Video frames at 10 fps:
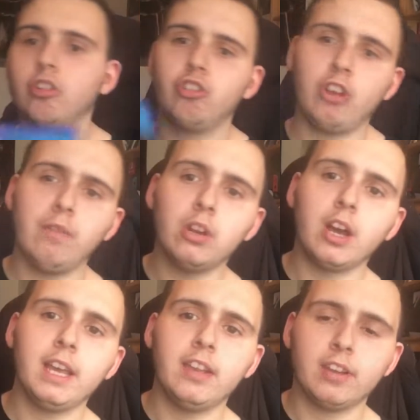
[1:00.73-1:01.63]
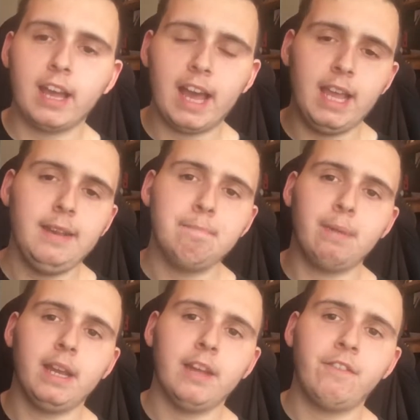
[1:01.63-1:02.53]
Shovel Knight is an
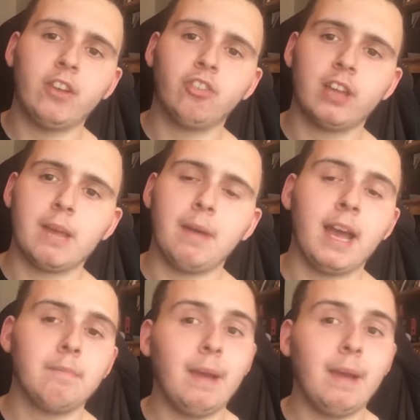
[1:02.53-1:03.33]
8-bit adventure game, and